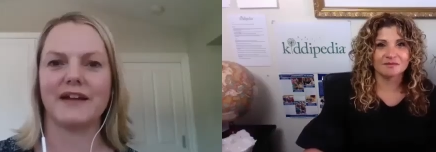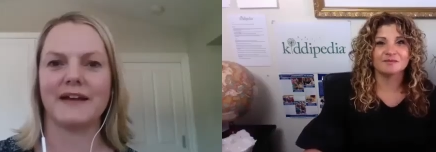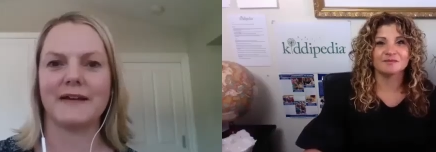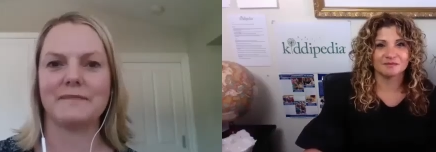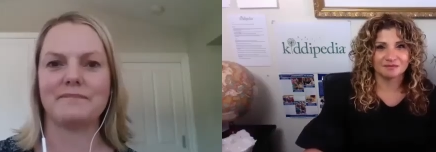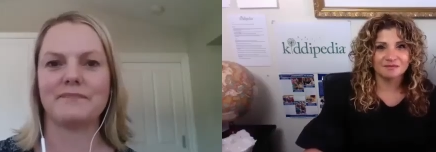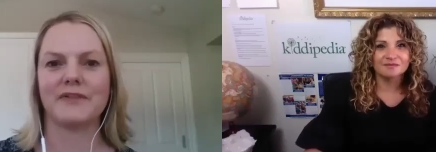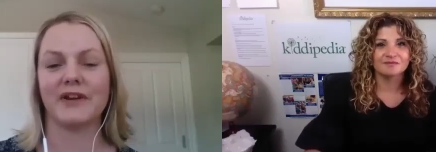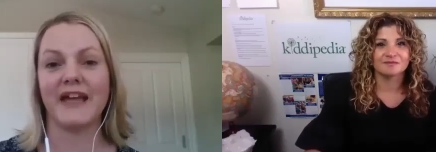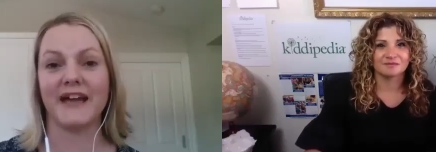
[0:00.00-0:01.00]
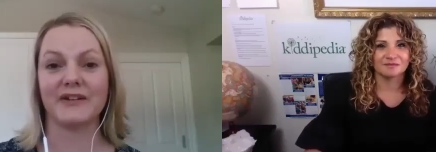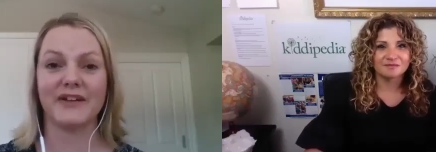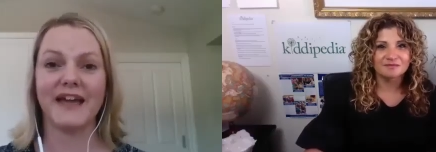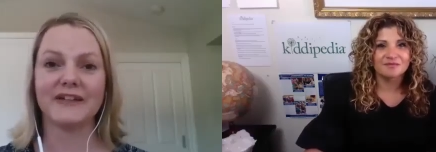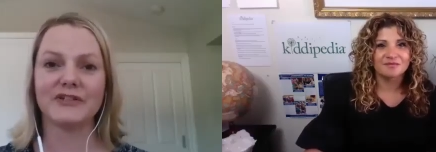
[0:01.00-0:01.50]
Speaker 1: um, you know, how do you
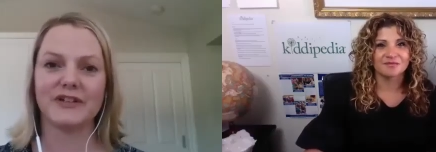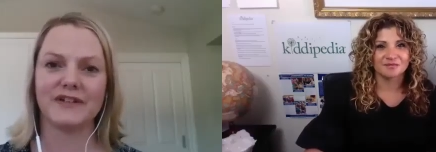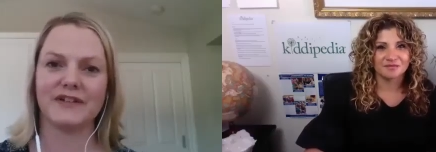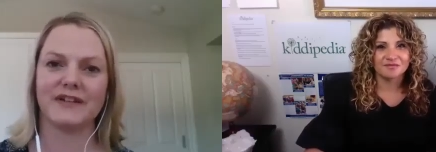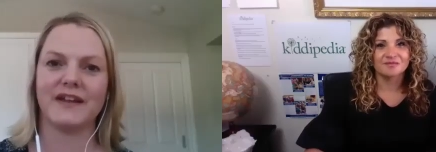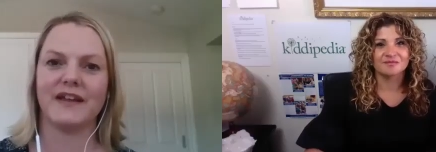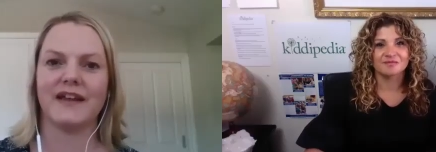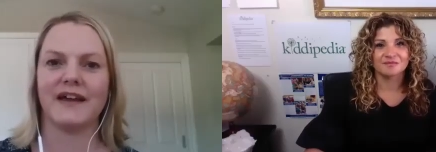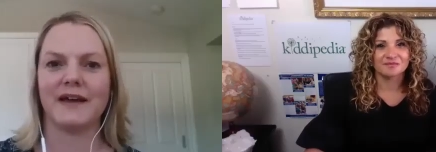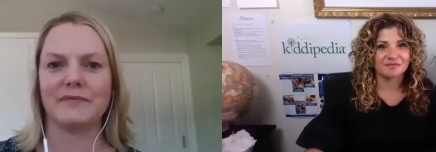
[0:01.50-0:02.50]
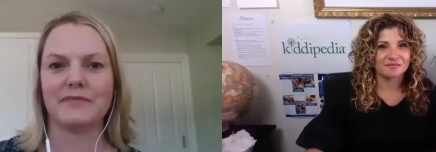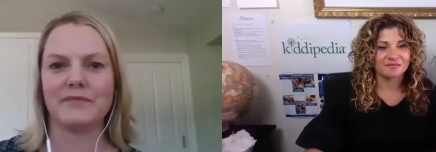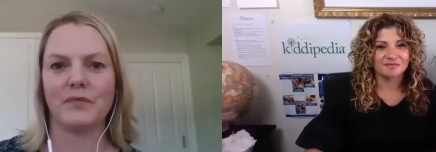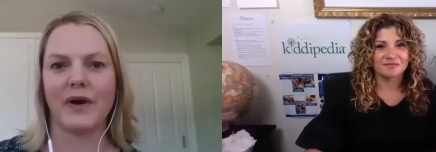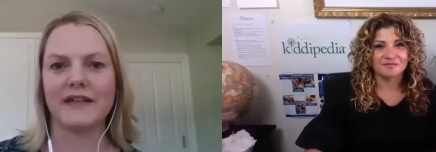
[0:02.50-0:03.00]
catch it,
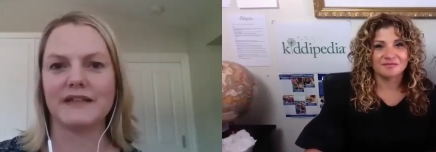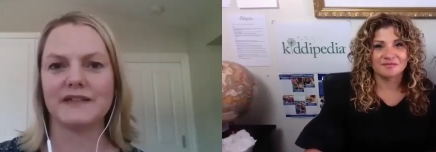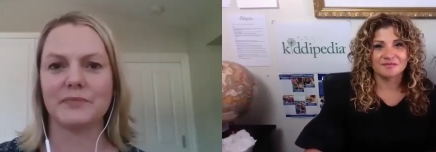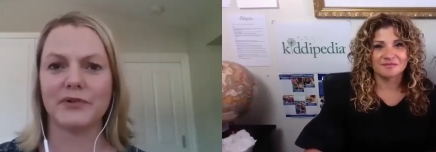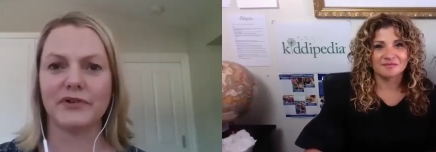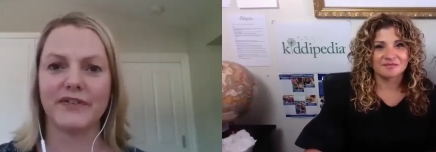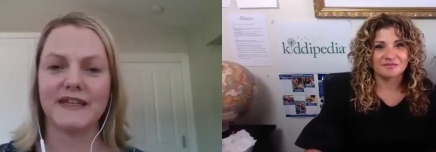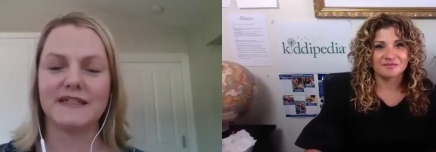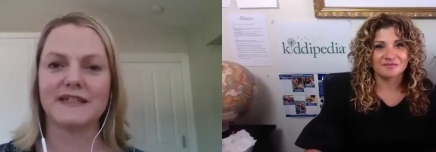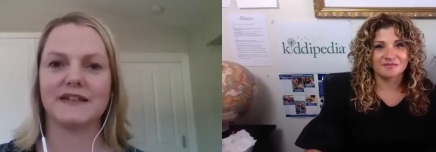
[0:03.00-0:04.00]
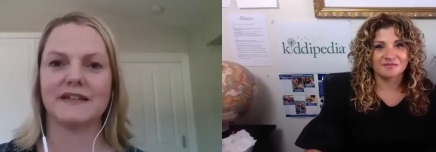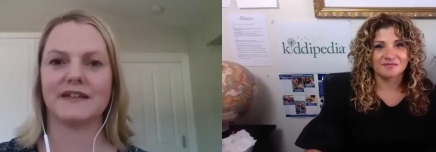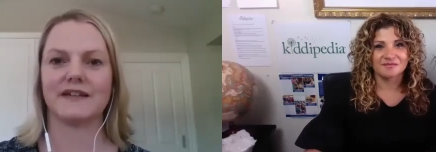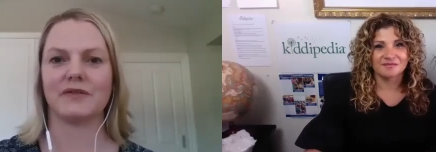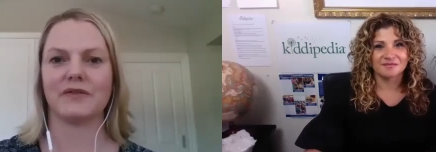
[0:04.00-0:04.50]
um, ways to prevent
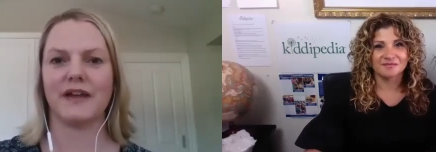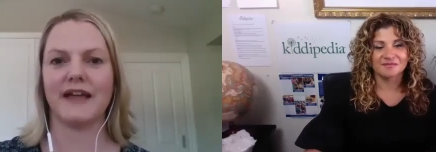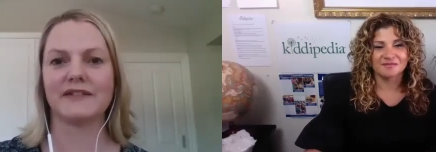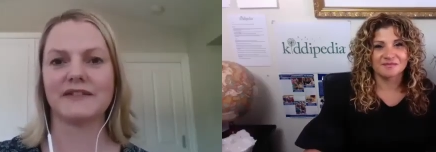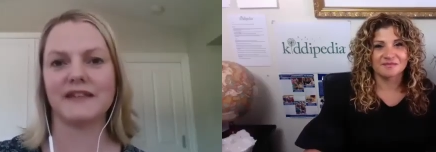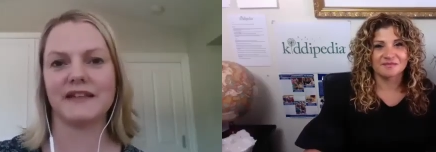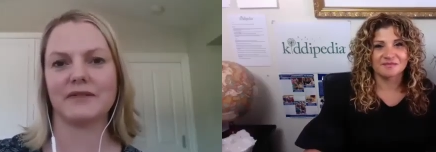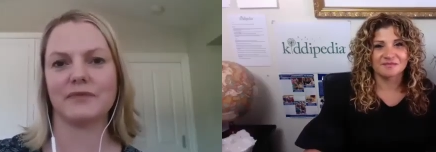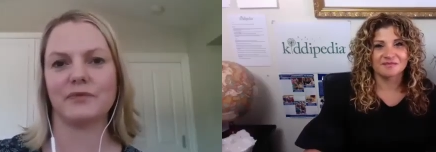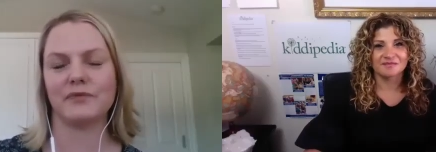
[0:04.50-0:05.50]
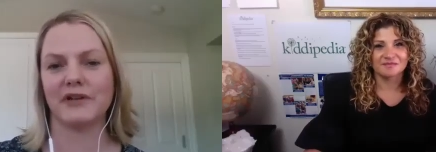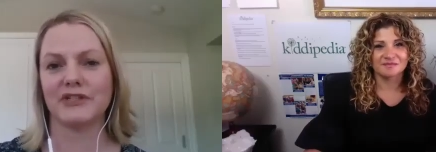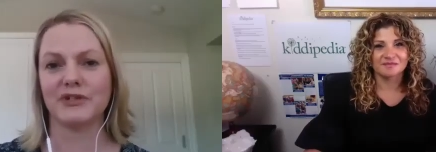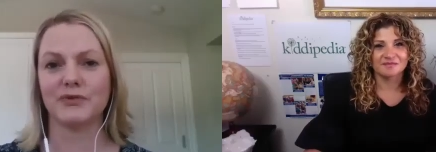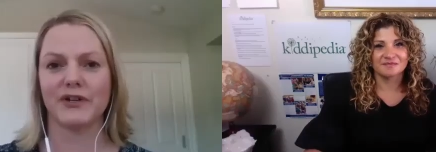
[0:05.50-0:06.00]
it, how sick will my
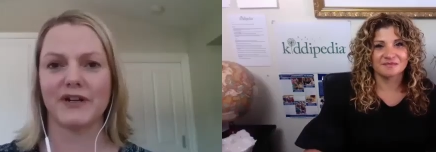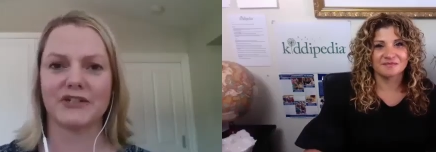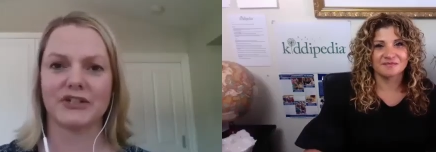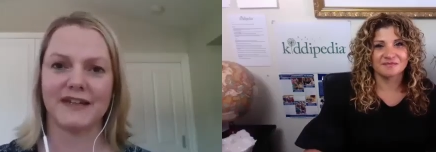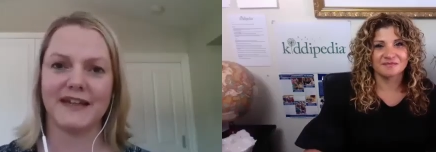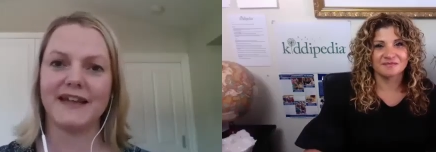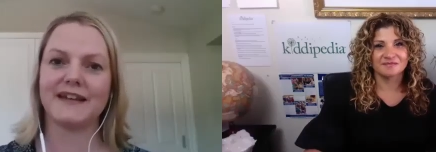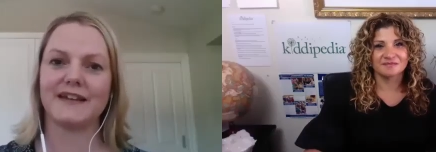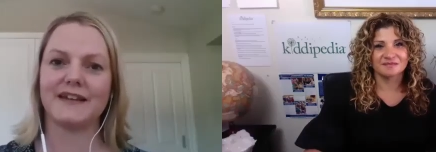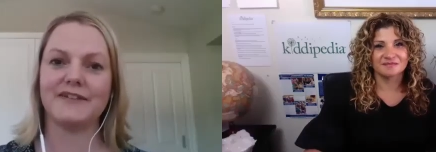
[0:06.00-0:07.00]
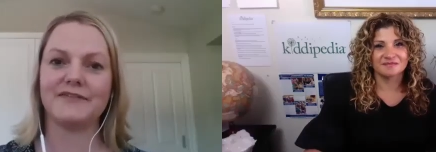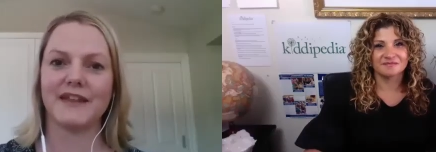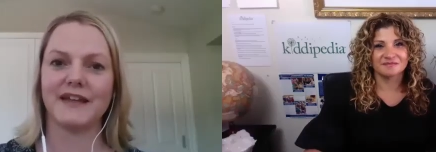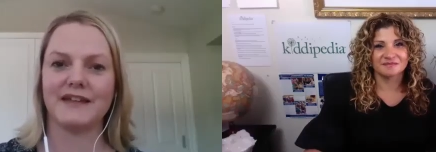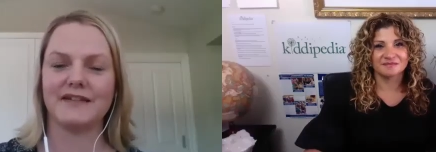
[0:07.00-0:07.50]
children actually get if
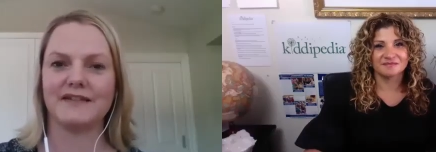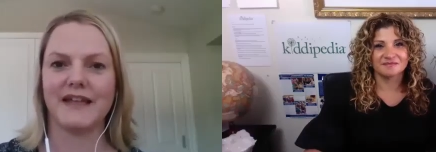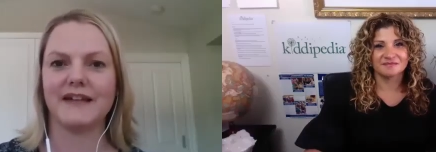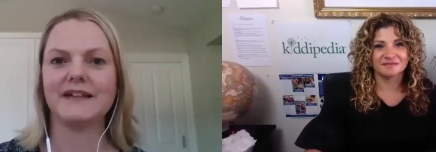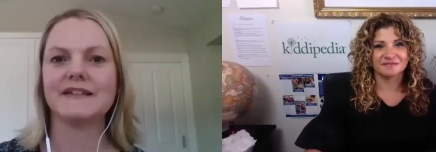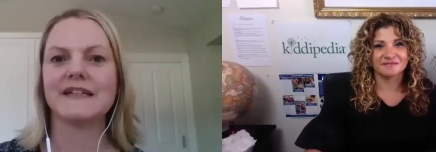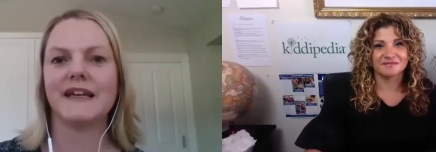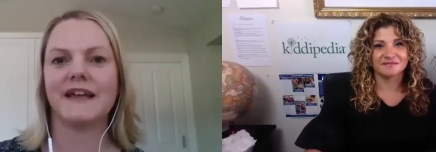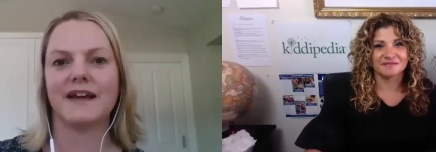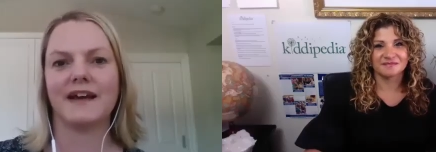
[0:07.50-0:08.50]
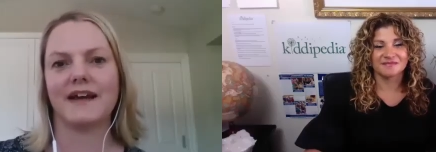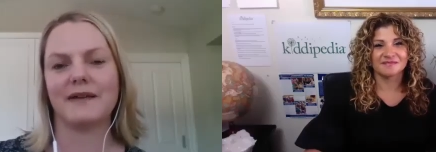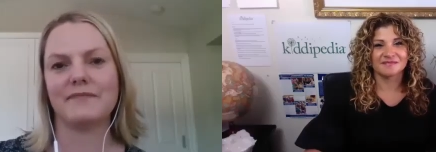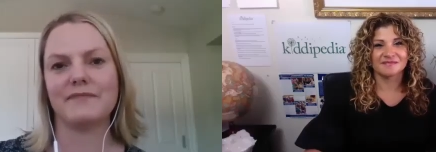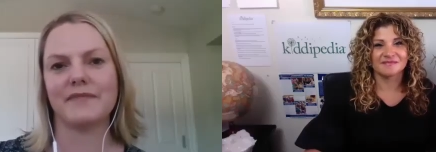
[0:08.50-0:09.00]
they get it,
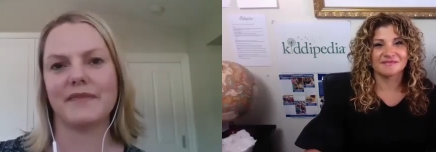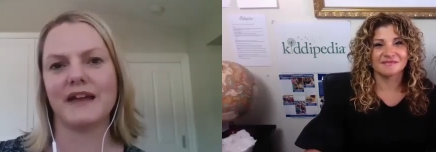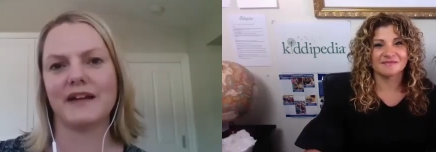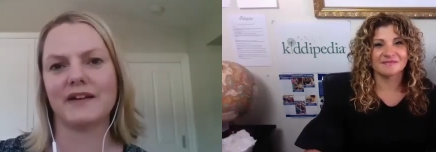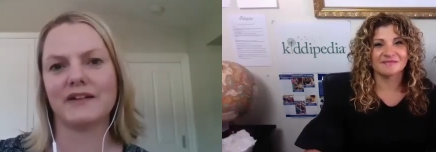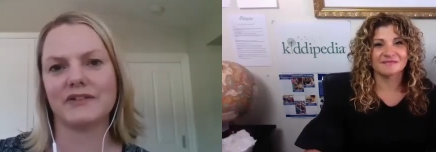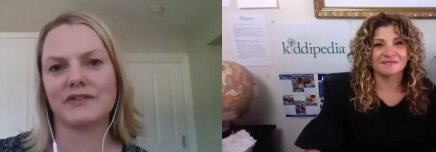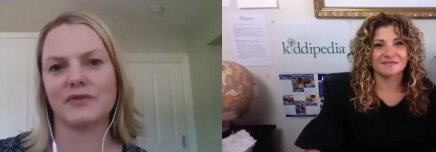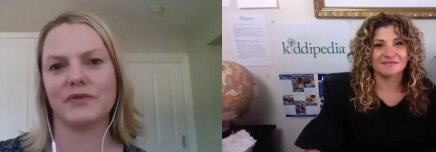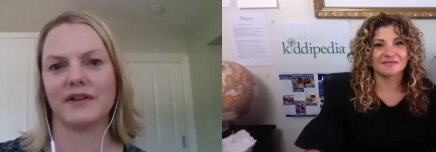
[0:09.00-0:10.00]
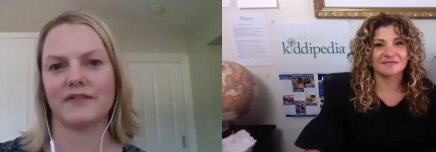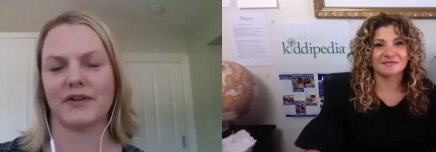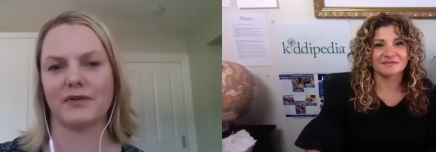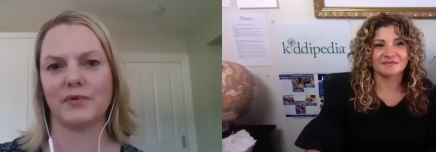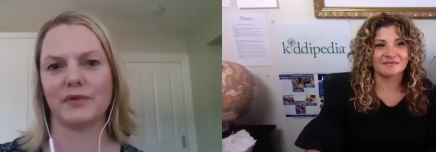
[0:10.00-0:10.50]
um, and I just thought if I
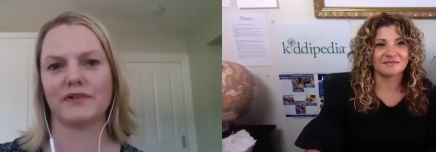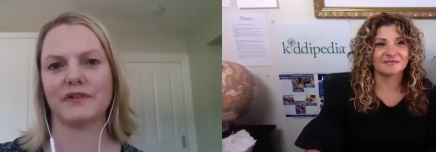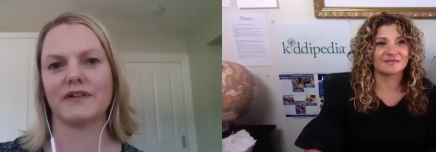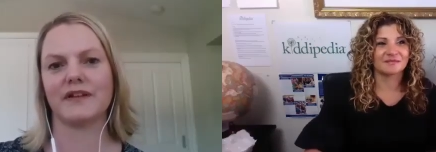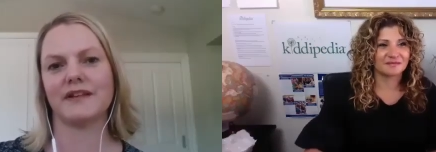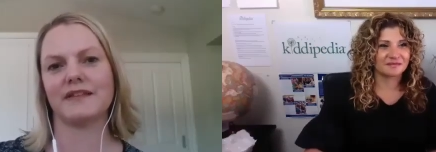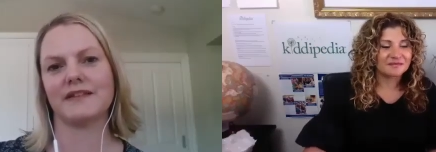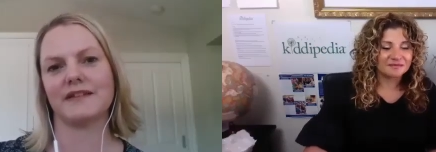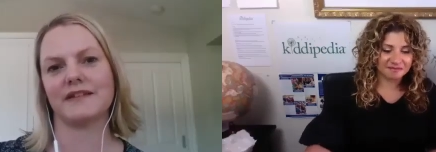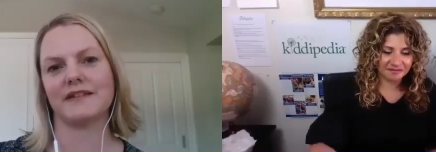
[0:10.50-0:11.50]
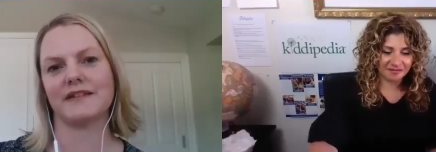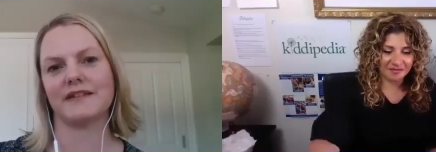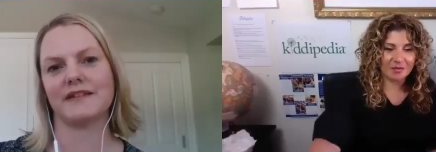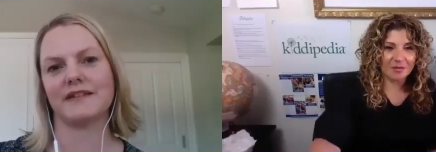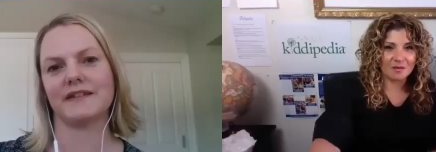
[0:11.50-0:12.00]
could put
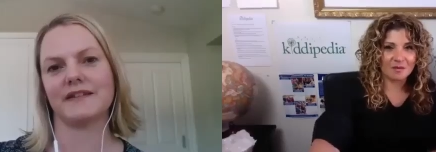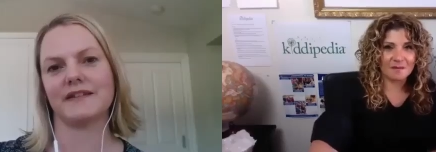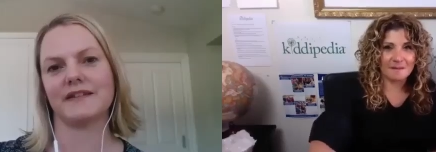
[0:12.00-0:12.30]
the